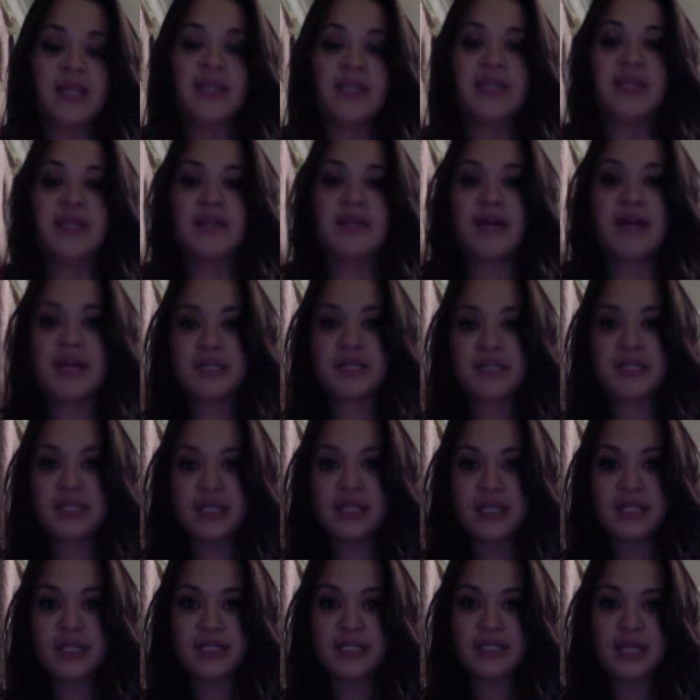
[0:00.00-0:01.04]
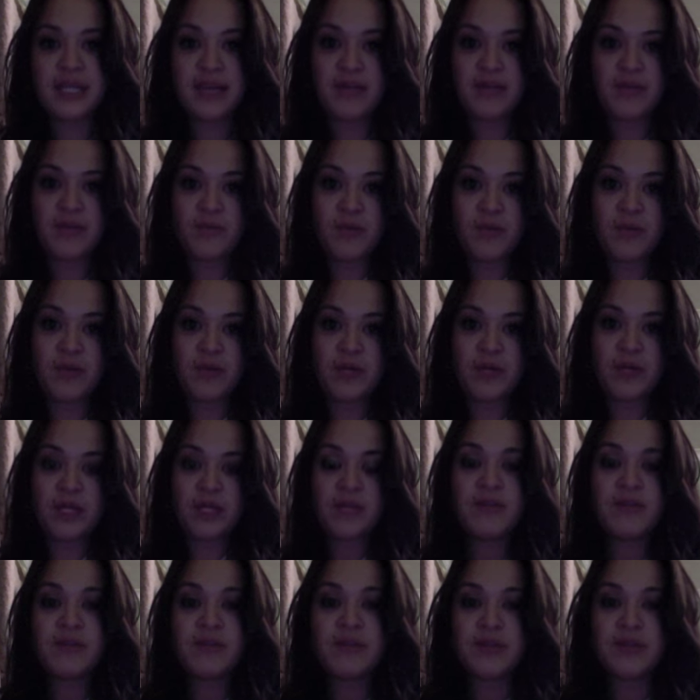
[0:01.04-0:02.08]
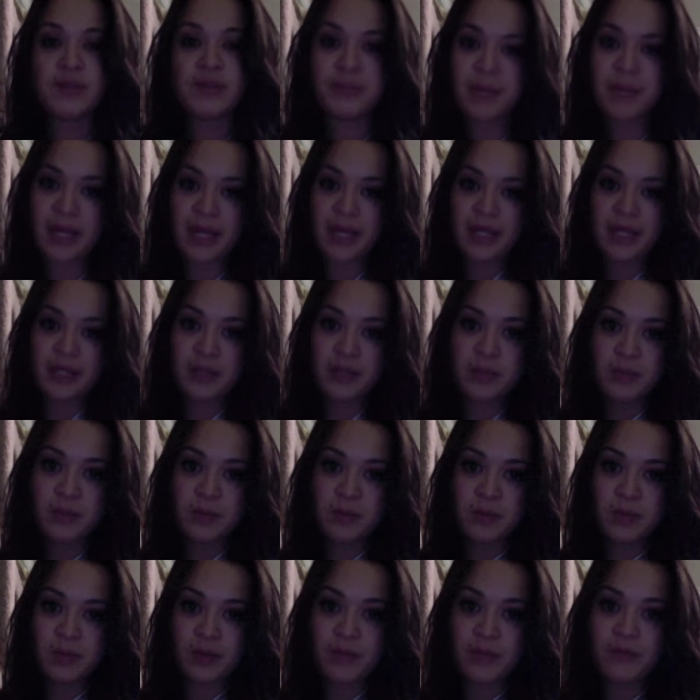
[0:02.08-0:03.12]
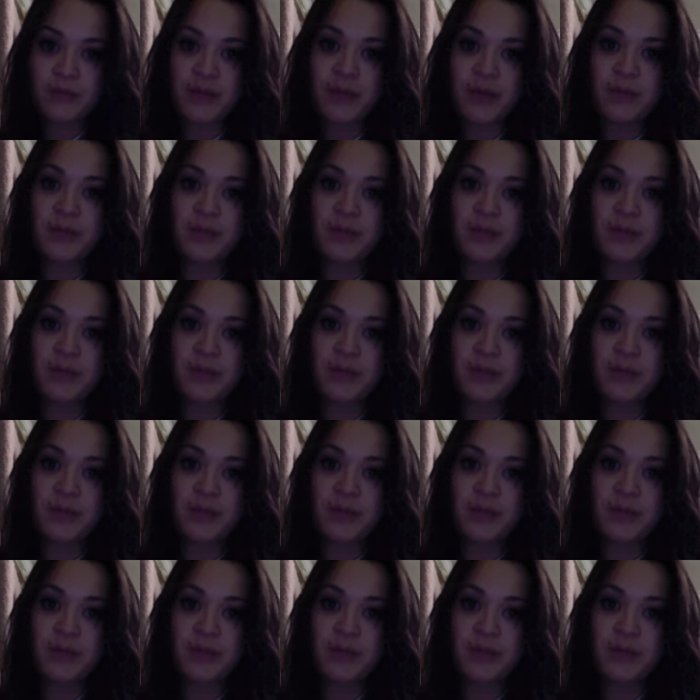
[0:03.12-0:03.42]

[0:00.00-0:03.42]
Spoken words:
They're actually going to save more, even though they're paying a little bit more up front,